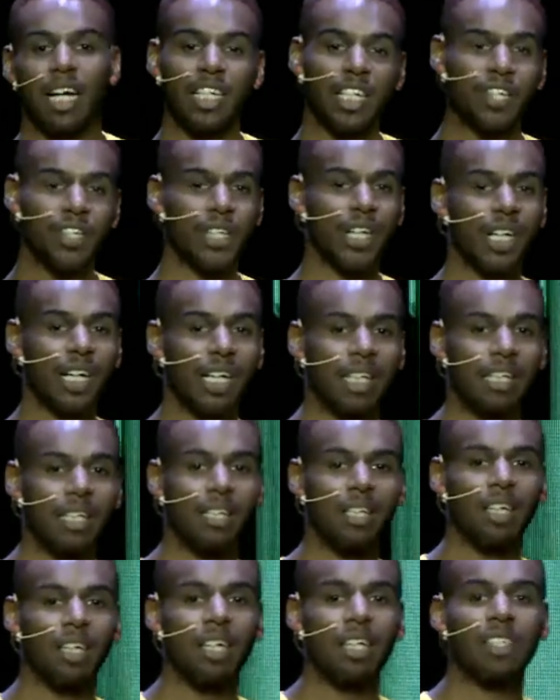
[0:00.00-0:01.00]

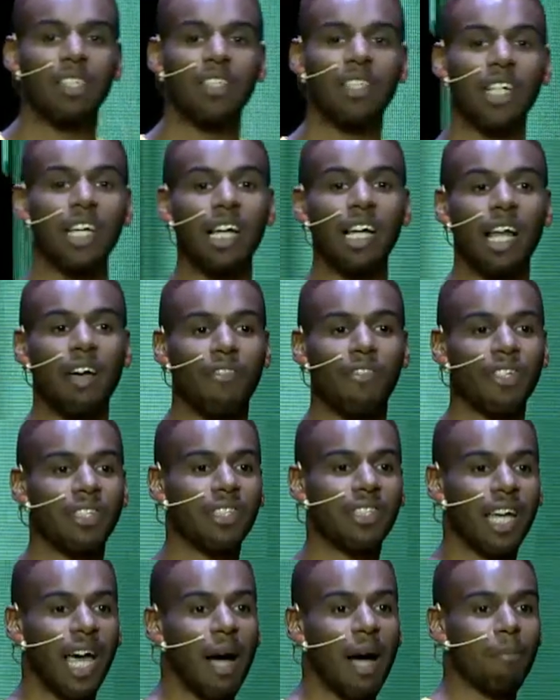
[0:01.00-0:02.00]
Additionally,
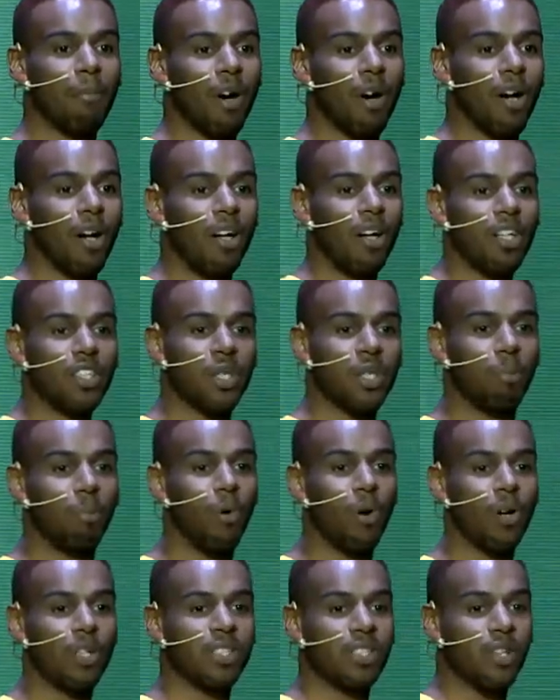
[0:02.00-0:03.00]
C11's camera
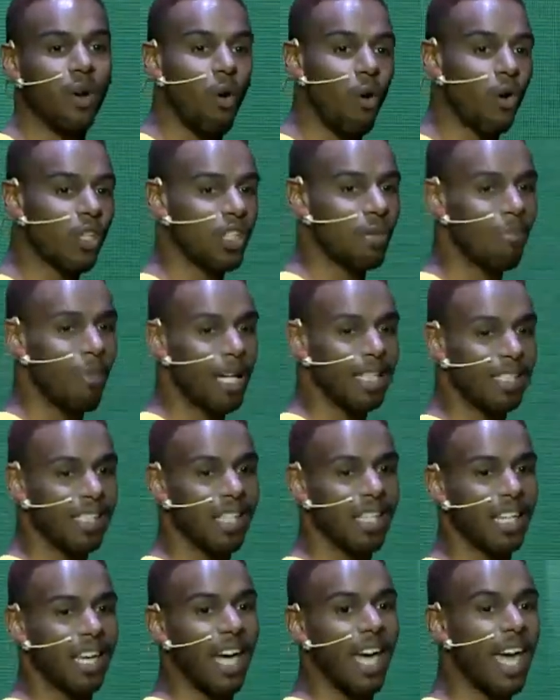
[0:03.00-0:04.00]
supports
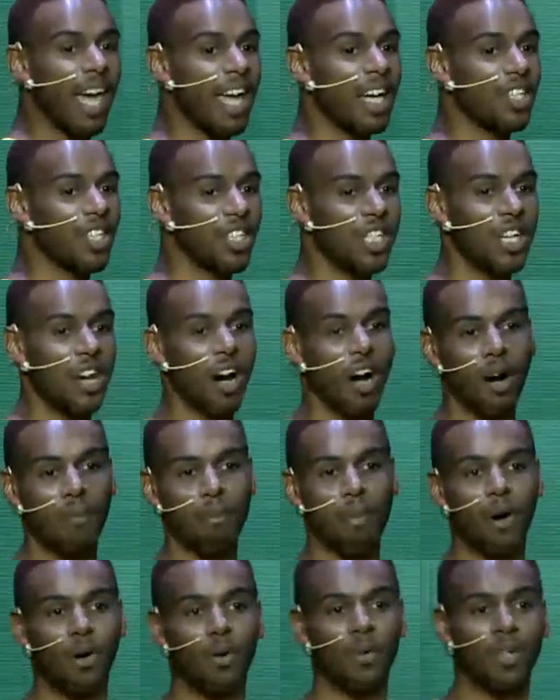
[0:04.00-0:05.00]
automatic
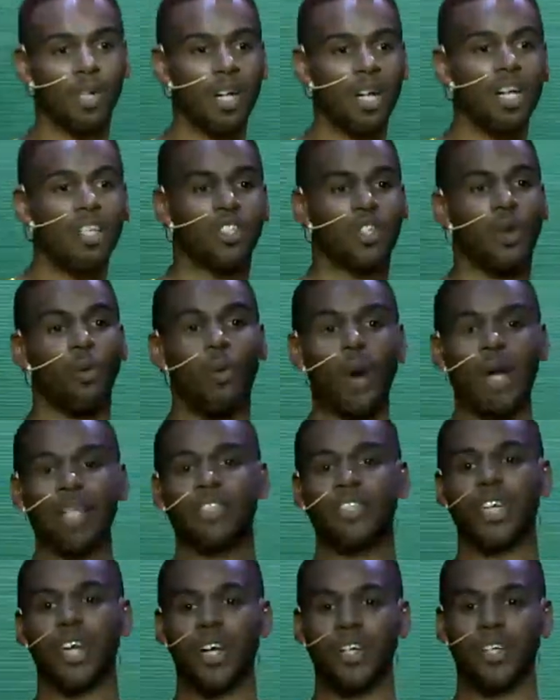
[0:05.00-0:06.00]
HDR mode, so
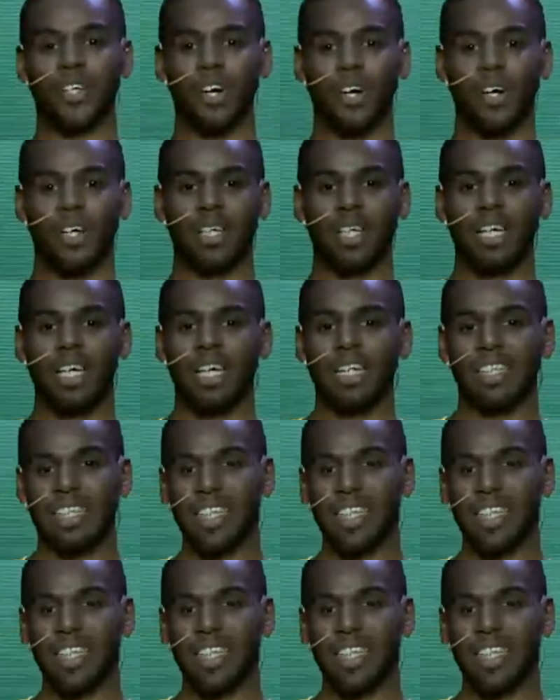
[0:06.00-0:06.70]
when turned on,